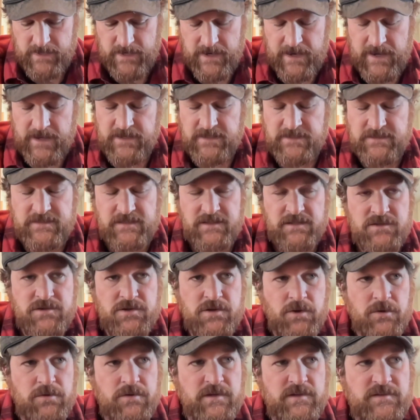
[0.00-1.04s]
I did
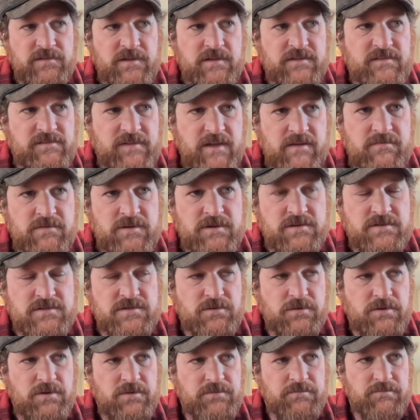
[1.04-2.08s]
notice at 7 years
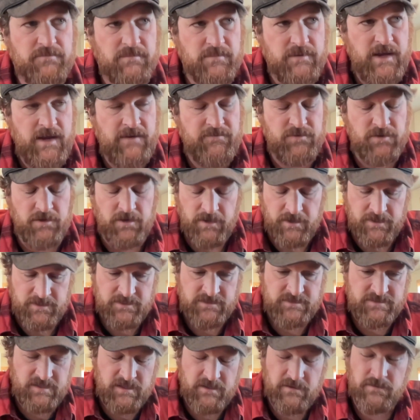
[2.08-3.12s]
old, after
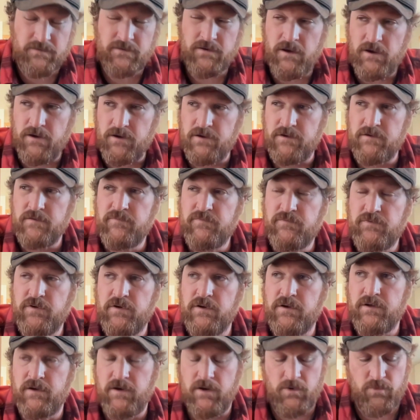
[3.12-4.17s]
hunting Taylor hard
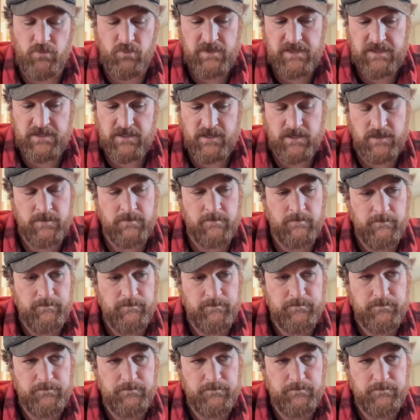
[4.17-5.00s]
for a weekend,